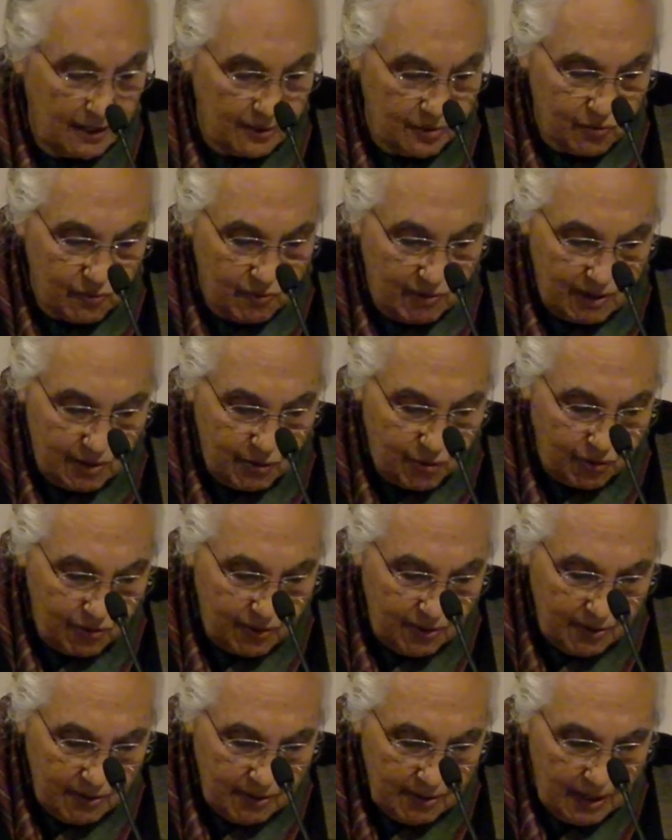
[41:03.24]
as
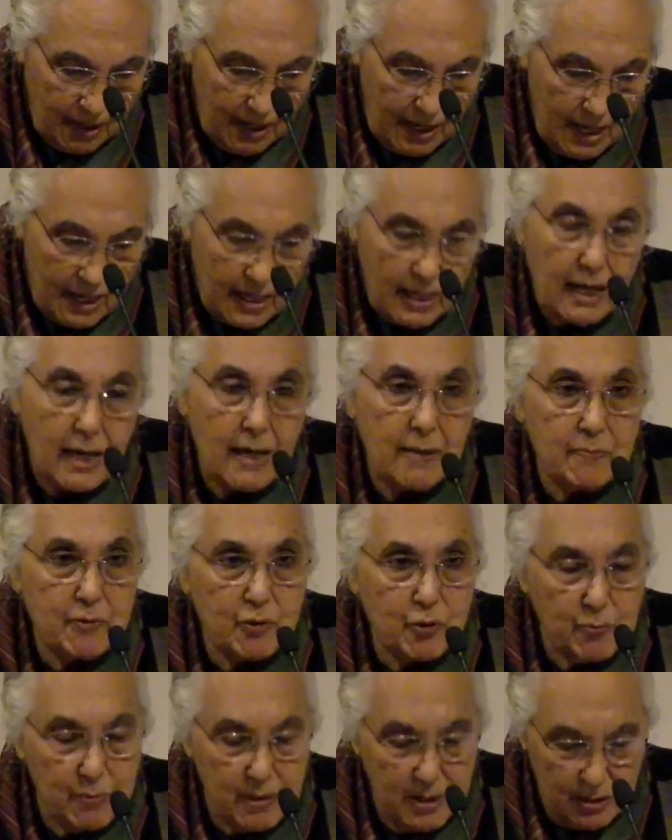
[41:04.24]
religion, came
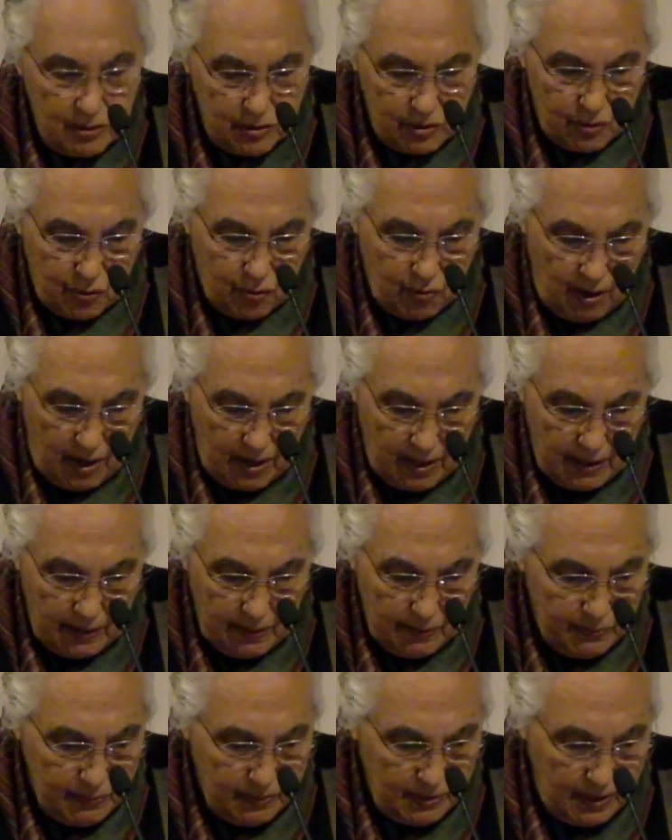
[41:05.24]
to be
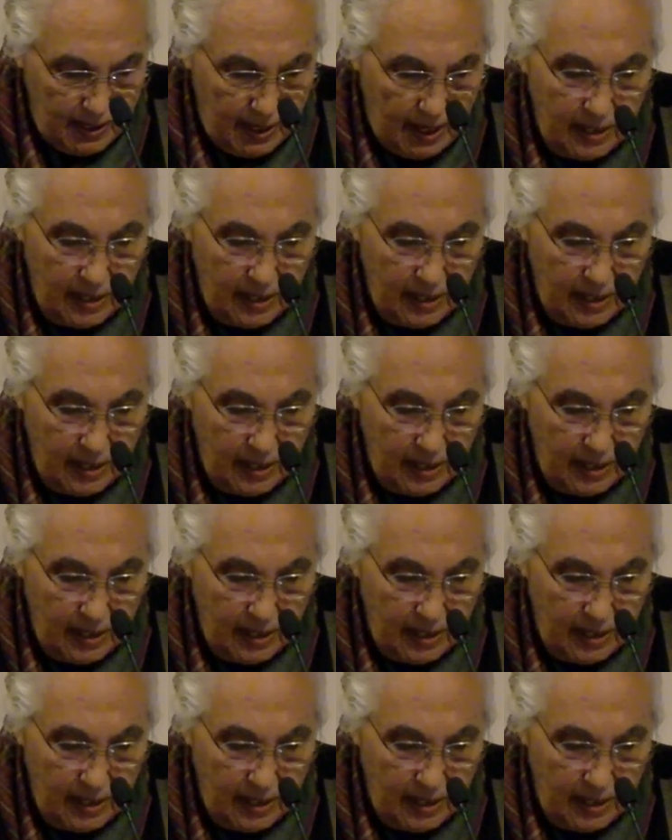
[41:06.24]
described